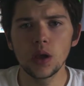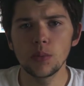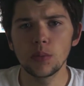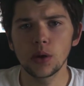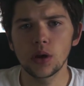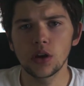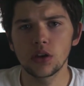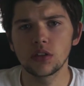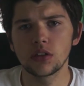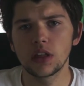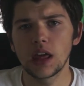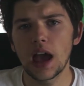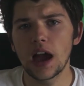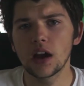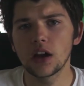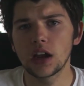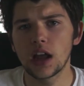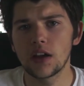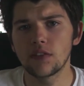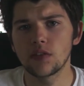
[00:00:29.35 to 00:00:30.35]
because they are
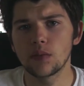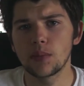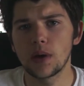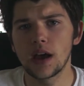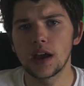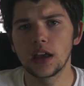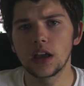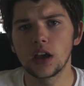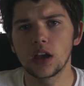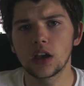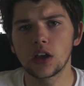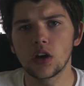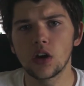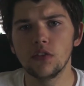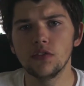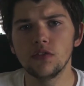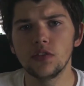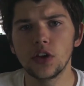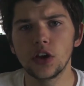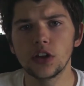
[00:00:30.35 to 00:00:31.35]
going to have to buy a
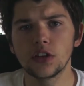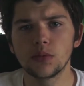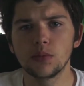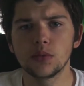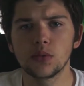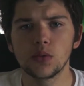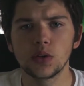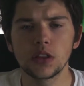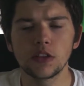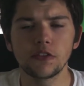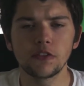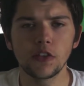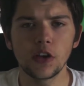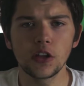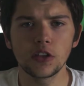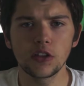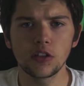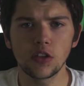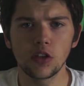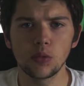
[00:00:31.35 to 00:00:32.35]
converter between the
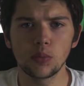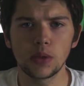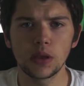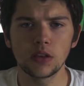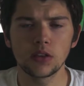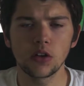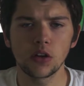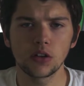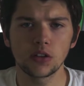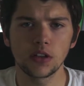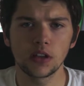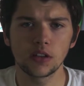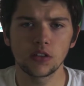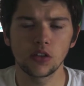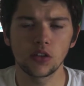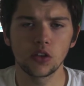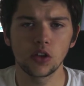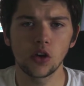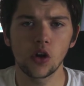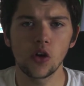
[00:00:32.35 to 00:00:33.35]
32-pin dock connector
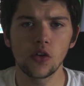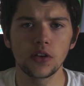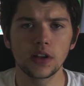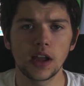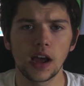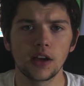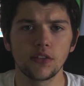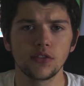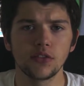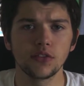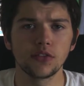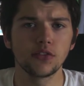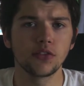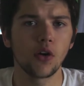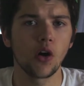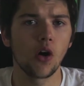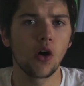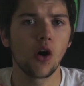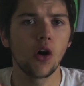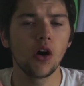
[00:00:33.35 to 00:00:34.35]
on the current iPhone
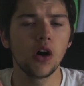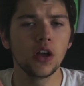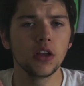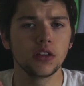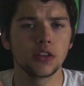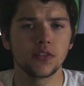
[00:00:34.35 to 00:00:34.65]
4